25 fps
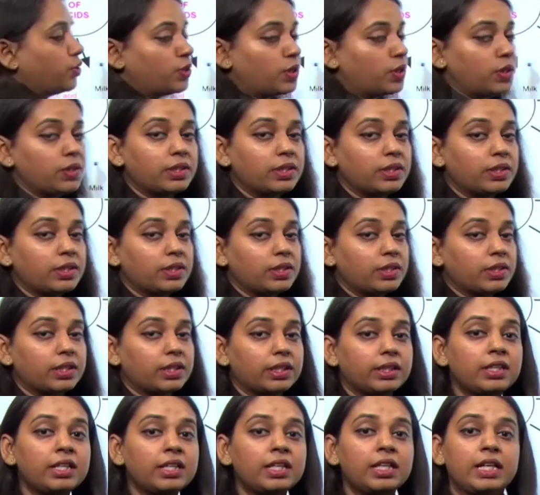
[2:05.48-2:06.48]
So
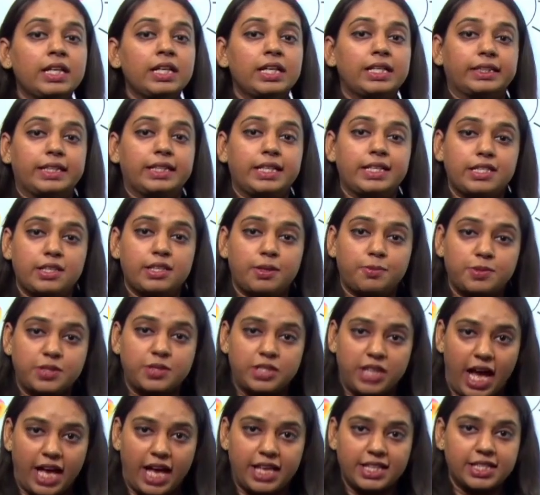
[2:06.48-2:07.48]
children, the
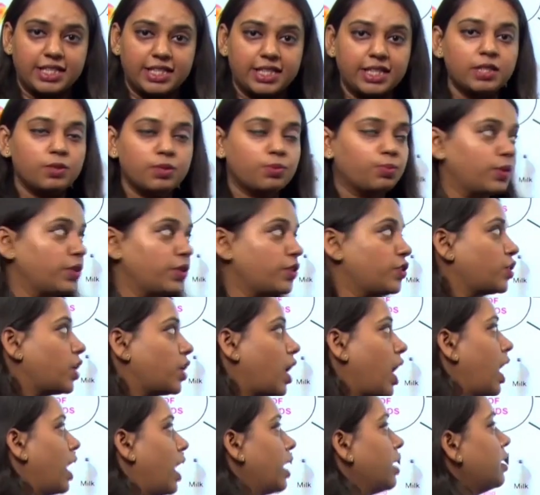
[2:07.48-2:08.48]
substances which
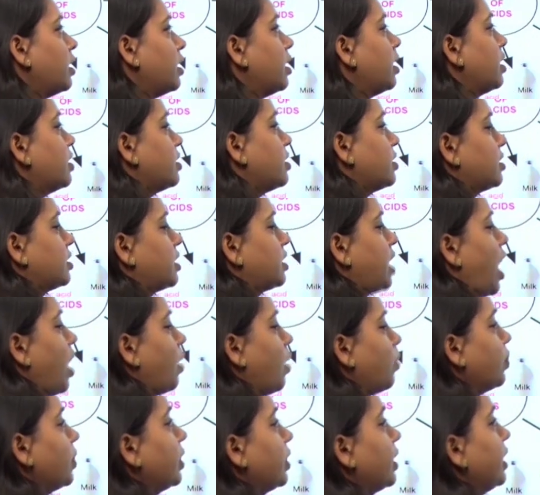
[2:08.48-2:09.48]
are
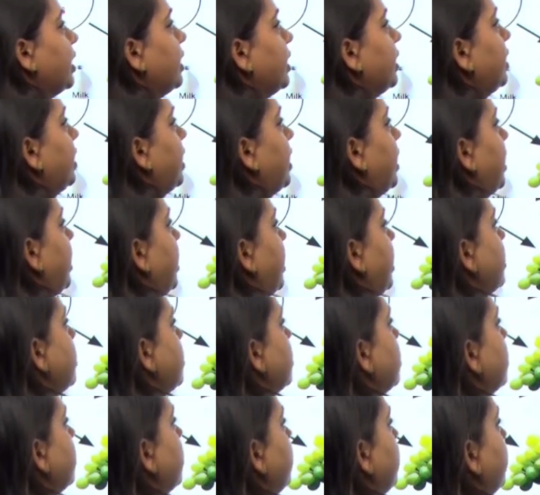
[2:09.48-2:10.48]
sour in
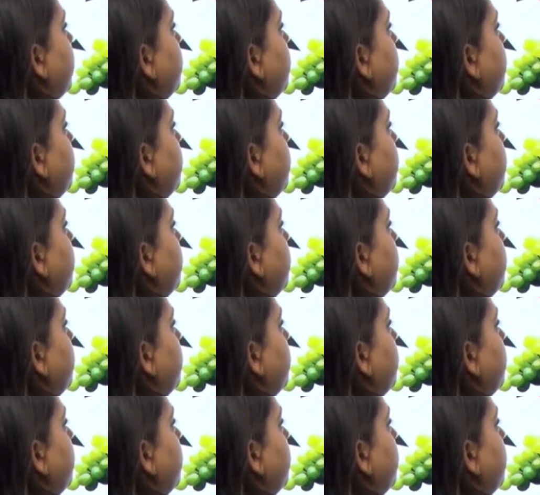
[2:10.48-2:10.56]
taste